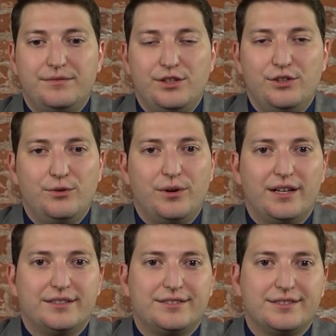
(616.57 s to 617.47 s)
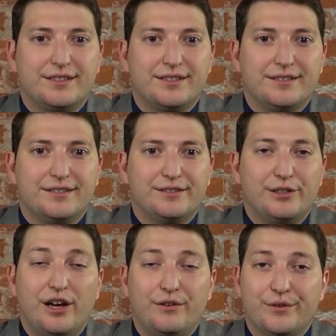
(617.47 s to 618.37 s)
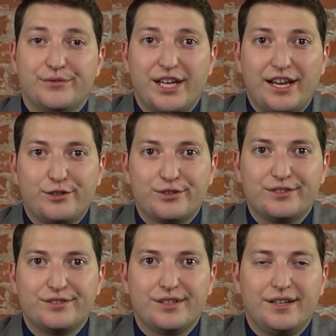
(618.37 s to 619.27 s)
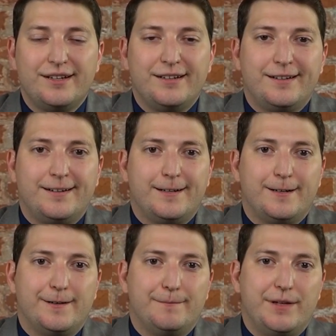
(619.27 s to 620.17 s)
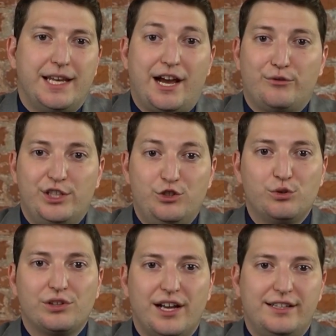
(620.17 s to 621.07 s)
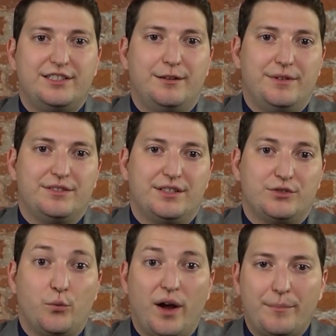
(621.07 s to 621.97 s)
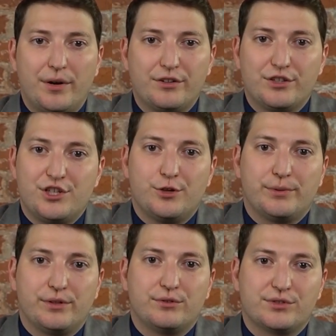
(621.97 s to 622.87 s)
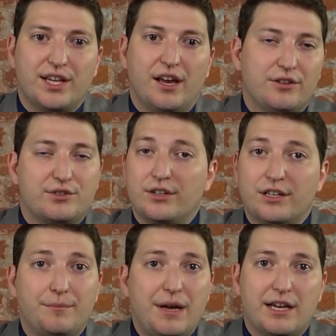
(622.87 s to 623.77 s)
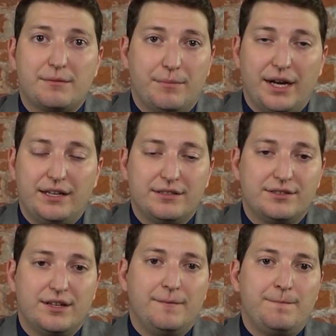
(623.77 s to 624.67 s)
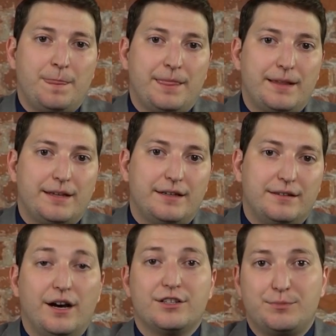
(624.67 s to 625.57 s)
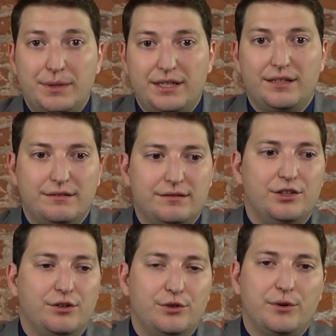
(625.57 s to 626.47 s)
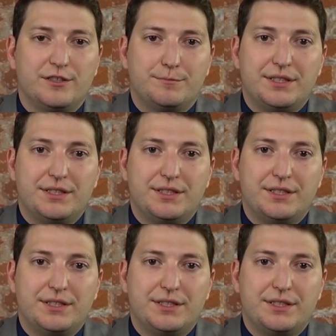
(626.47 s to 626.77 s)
The U.S. Love of sanctions and how we utilize them as a weapon on the geopolitical scale. It's going to come back and bite us. Us being, U.S.